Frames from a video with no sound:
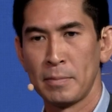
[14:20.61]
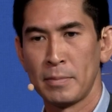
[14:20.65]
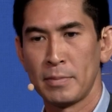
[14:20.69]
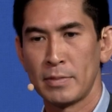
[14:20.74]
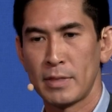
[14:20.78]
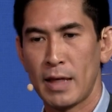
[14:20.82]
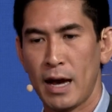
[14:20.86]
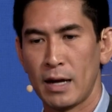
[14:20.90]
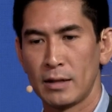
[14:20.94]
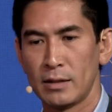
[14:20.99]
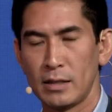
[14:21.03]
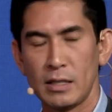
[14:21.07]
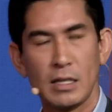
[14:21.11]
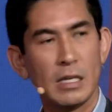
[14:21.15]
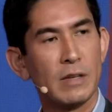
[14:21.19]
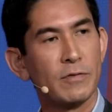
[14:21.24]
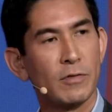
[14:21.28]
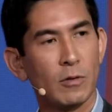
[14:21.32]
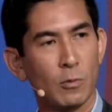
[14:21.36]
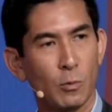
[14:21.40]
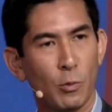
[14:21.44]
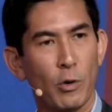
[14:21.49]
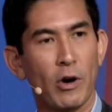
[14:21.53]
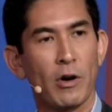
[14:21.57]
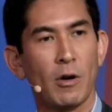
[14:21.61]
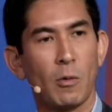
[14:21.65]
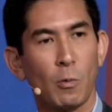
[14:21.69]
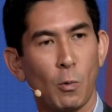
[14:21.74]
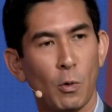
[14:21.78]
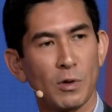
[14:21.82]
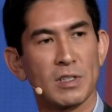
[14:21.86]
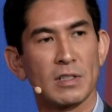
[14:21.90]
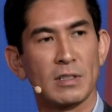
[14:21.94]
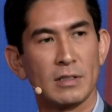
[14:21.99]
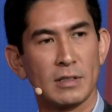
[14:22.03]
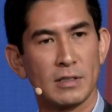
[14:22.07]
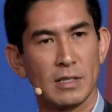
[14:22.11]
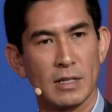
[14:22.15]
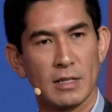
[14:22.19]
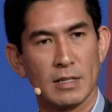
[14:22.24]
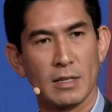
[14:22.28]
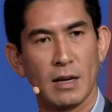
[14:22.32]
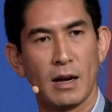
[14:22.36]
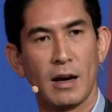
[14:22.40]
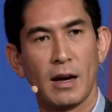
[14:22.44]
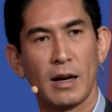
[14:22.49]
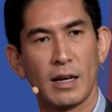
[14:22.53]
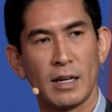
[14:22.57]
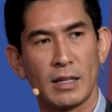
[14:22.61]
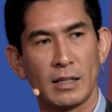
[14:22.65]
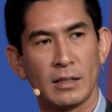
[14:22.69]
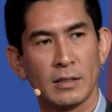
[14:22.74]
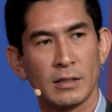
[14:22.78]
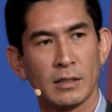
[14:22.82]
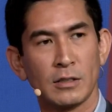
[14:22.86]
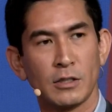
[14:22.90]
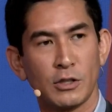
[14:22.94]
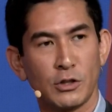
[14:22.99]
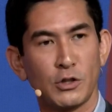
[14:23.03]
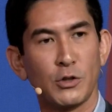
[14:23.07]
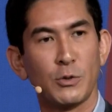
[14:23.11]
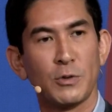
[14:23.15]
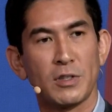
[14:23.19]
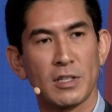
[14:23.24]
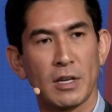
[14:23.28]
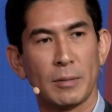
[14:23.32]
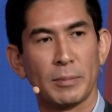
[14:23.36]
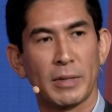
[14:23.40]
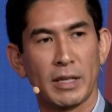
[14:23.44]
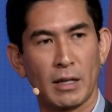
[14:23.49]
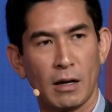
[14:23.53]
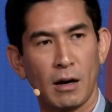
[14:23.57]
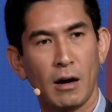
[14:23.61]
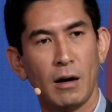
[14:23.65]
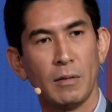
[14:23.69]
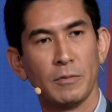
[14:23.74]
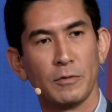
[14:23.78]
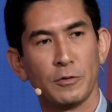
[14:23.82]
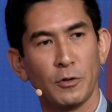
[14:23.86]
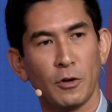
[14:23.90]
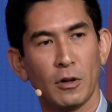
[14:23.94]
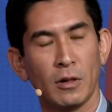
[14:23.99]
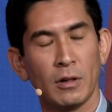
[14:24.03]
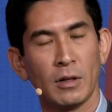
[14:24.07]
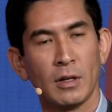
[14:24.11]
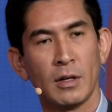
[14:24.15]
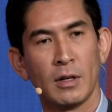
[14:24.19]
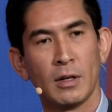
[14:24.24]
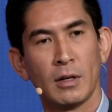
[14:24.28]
that even where it wasn't designed to do something harmful,